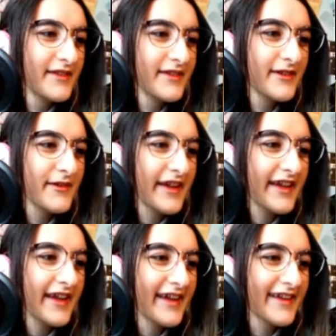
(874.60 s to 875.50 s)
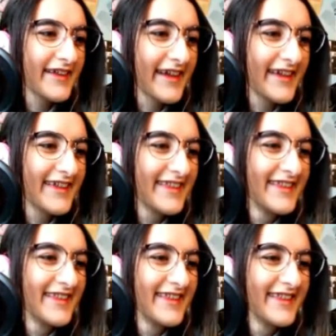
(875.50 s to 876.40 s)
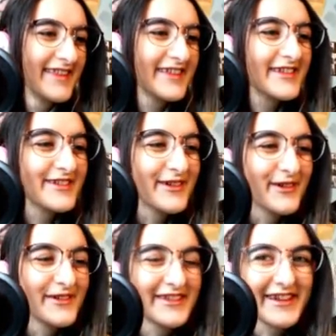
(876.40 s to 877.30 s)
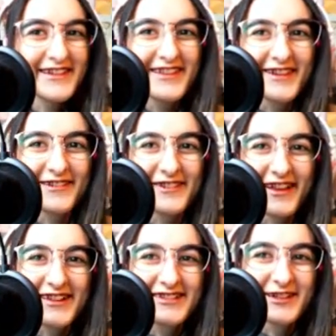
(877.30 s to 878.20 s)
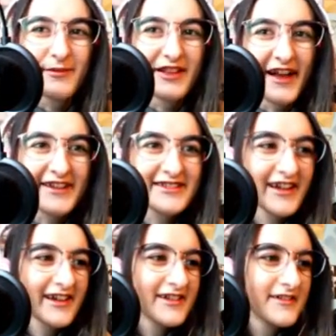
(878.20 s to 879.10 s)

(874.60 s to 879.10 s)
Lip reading: So we can kind of like, this is so cool. It's like a little like Sim Alexa.